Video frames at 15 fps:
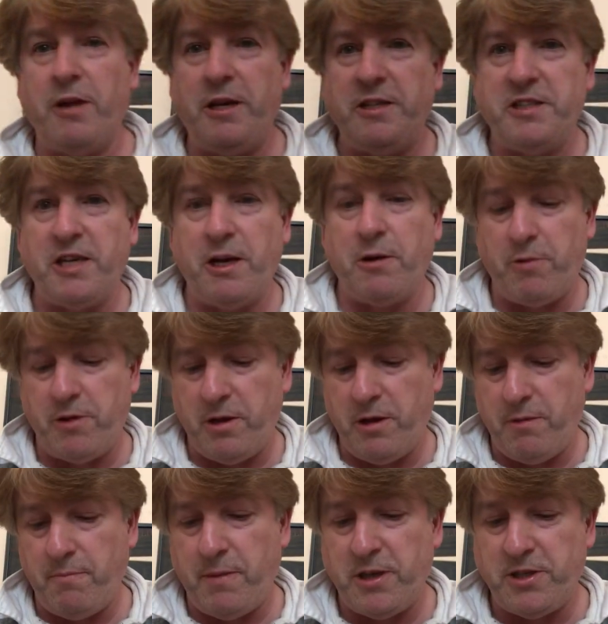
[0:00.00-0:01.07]
lead singer with
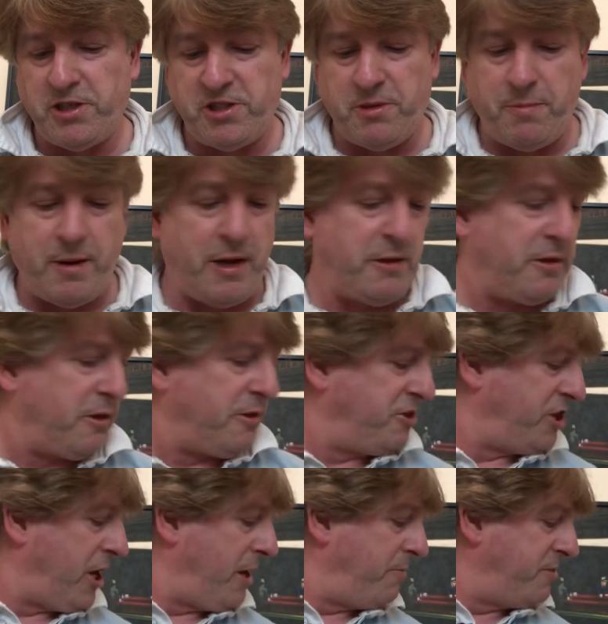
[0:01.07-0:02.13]
the Manchester band
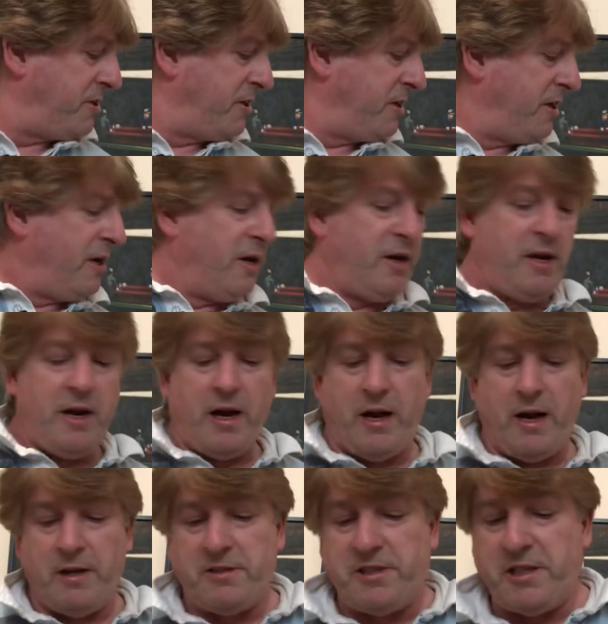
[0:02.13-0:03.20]
James.
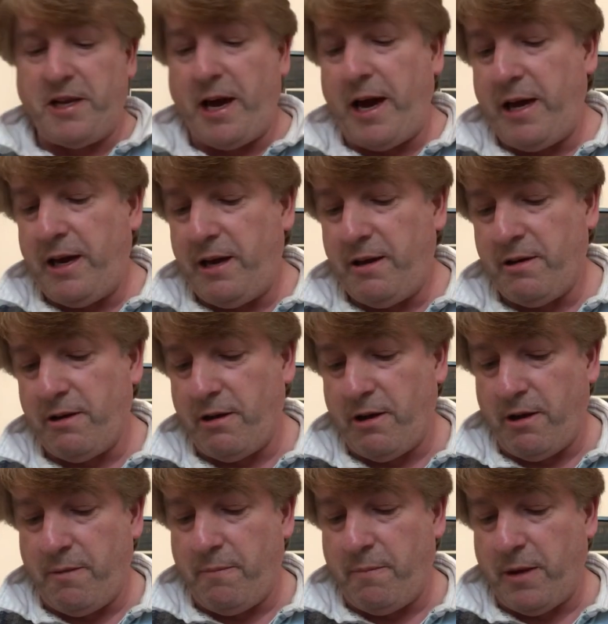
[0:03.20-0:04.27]
And today,
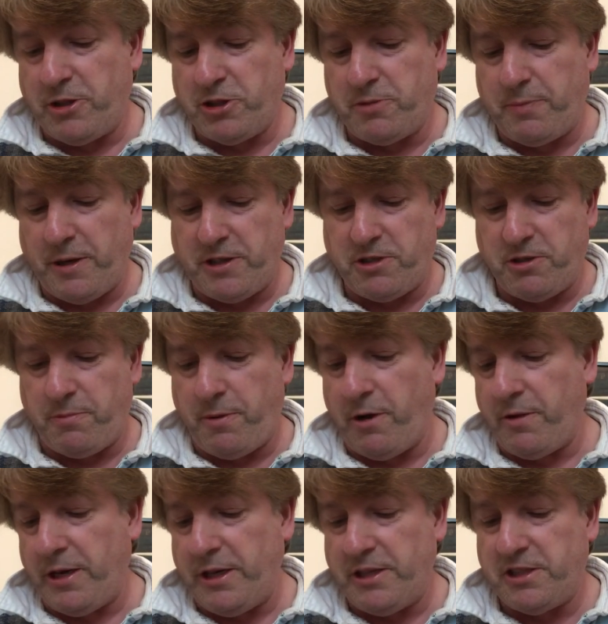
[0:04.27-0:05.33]
I just picked up
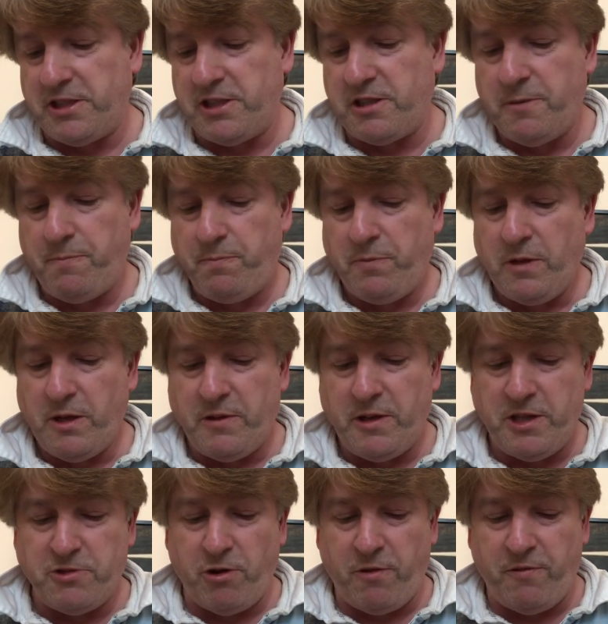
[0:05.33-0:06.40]
all these. These are